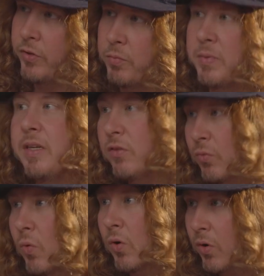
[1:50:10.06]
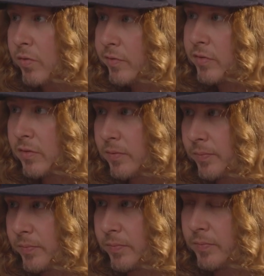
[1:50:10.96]
which means wolf.
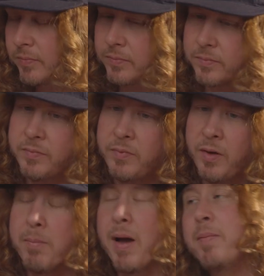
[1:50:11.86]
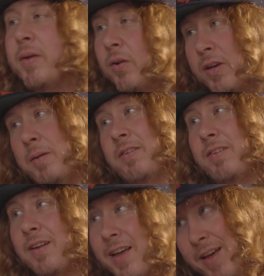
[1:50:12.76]
My middle name
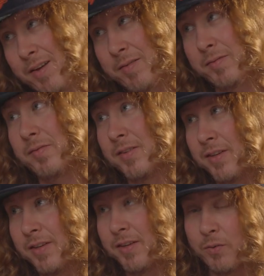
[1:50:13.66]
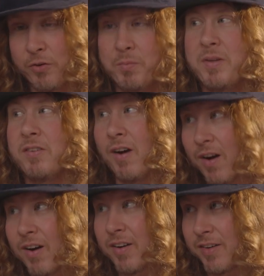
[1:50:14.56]
is Lev, which means
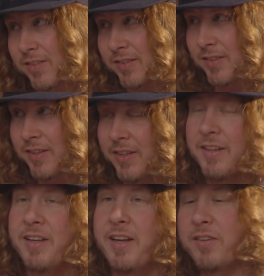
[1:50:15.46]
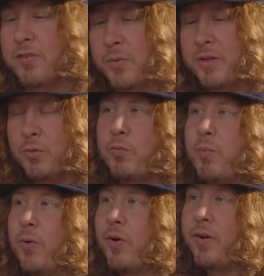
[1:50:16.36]
heart. And so when he was
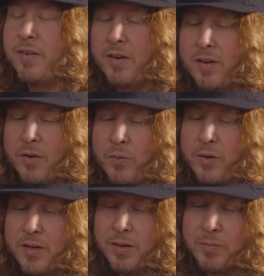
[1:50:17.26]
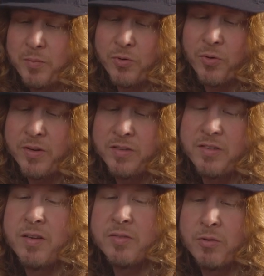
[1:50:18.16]
born, we named him Dorian
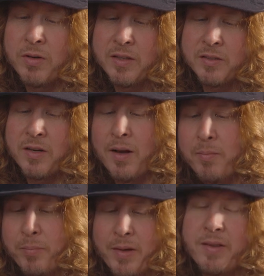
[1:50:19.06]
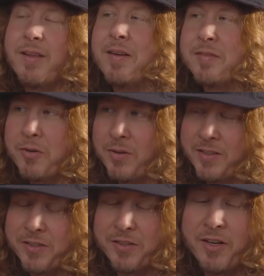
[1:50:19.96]
Zev Kweller. I'm Ben Lev
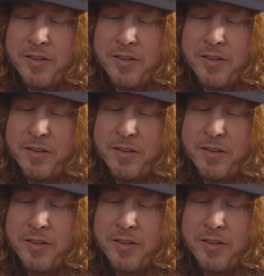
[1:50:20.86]
Kweller.